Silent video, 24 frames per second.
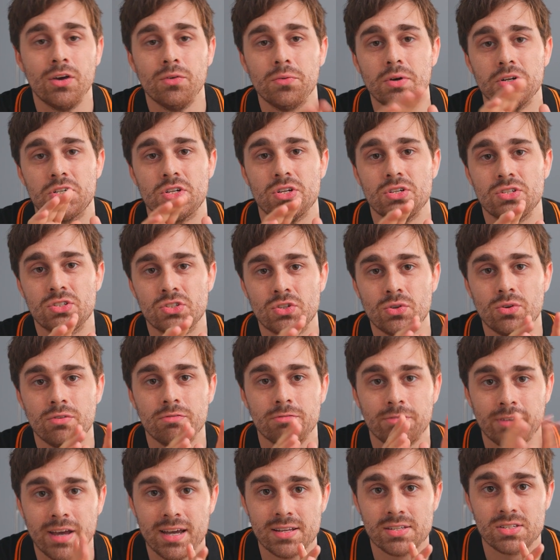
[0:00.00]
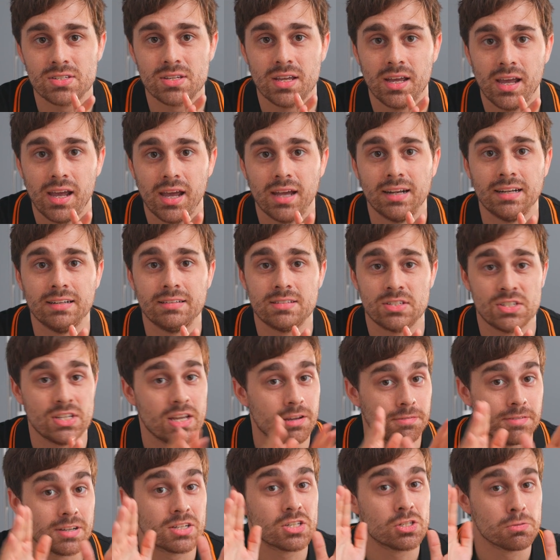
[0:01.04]
which is to invest in a
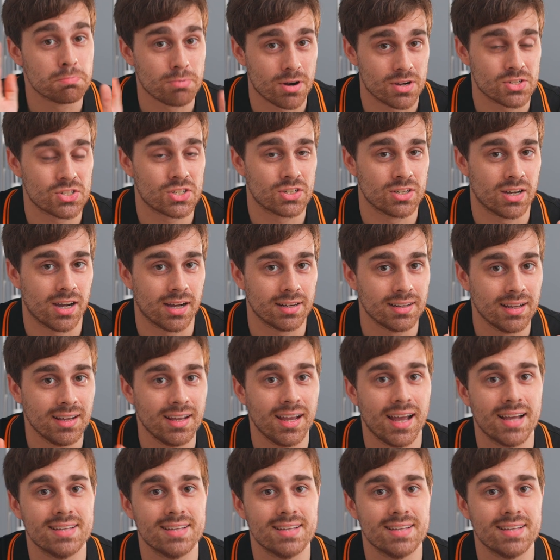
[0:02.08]
CF Express card,